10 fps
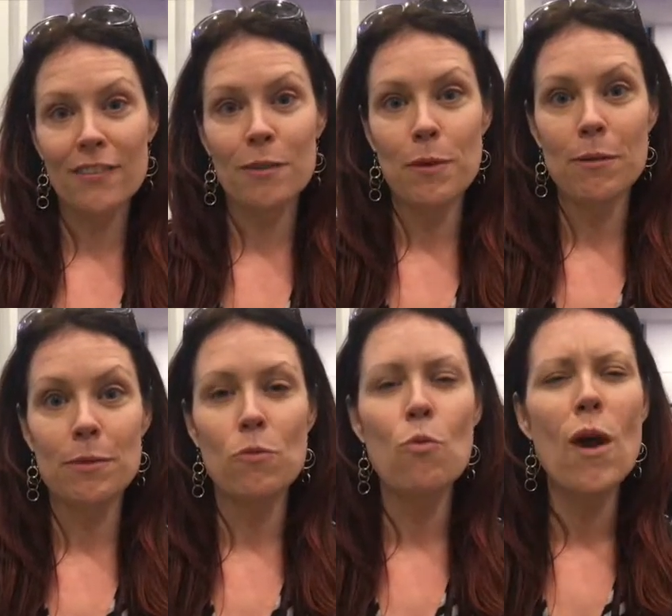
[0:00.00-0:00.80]
It made me
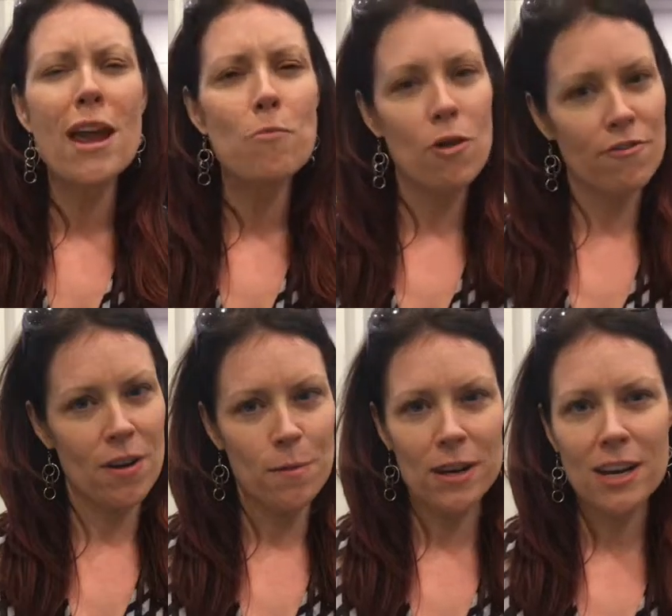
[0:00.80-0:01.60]
way more
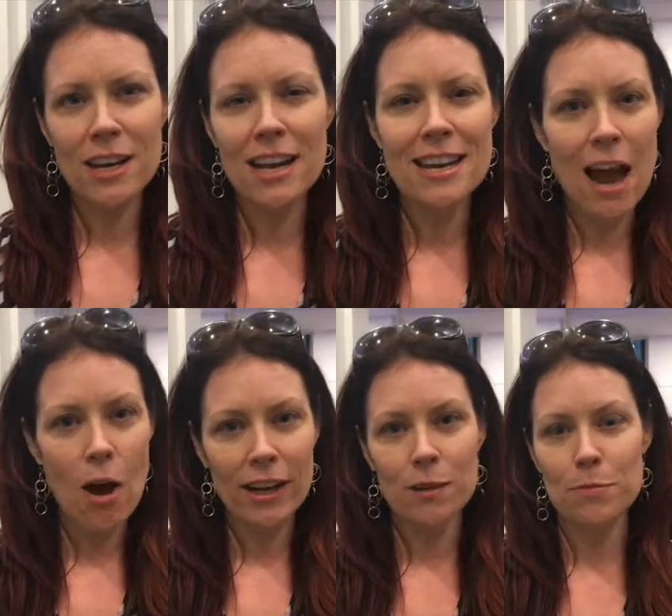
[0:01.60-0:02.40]
feminine, and now
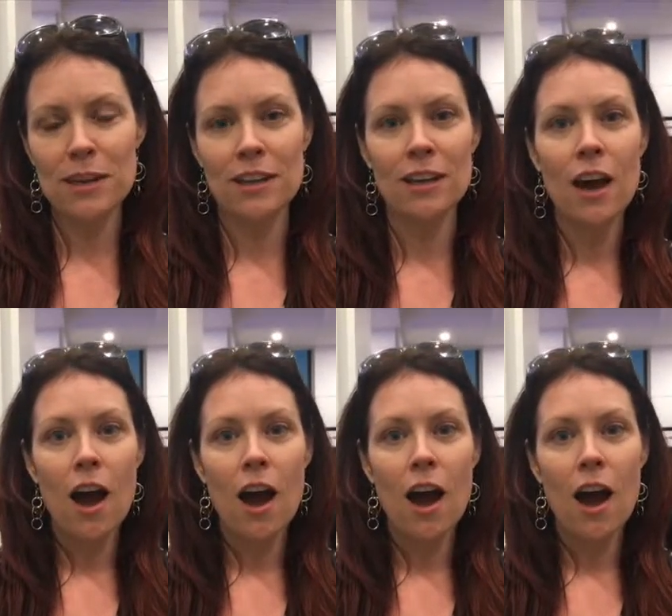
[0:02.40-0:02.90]
I can be